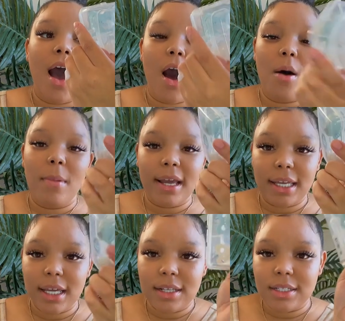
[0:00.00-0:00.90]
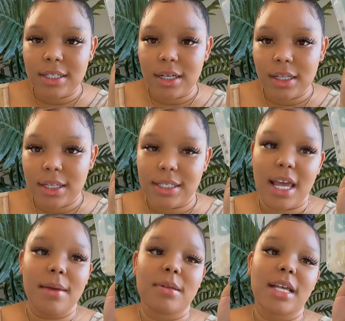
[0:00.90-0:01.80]
All my kids took the
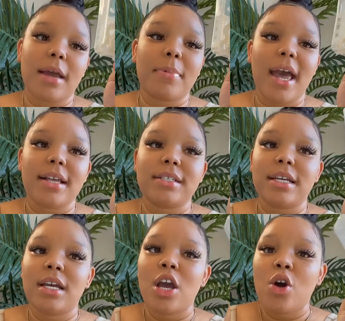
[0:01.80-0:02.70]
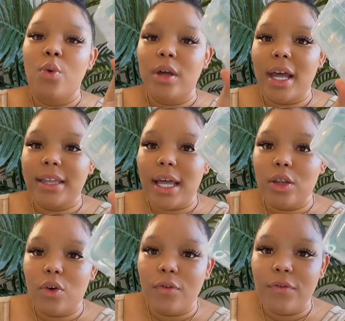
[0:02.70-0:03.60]
same exact passy with like that
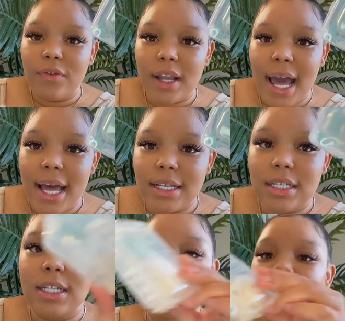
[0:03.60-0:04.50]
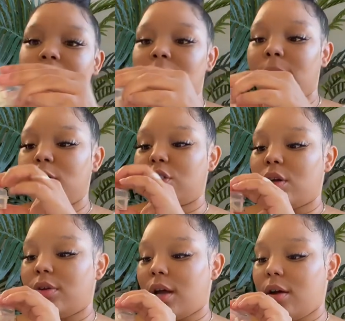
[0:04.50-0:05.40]
little flat, let me show
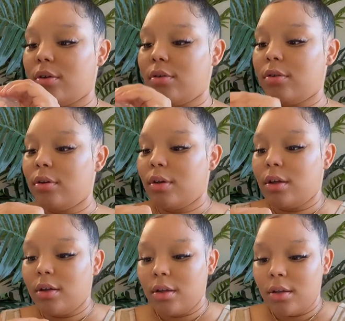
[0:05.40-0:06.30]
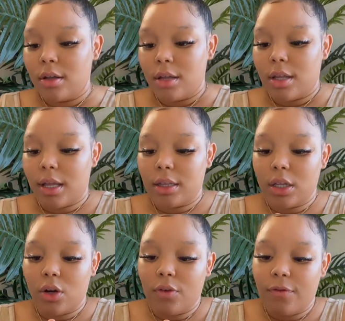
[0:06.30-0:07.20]
y'all, like the
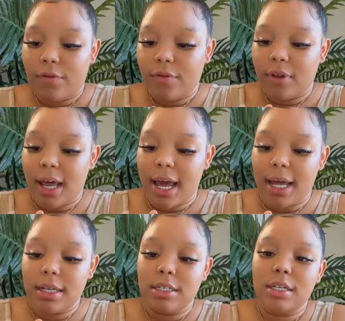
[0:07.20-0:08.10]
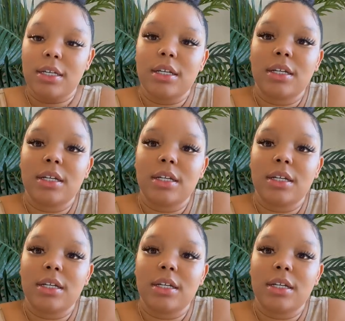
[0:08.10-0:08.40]
little flat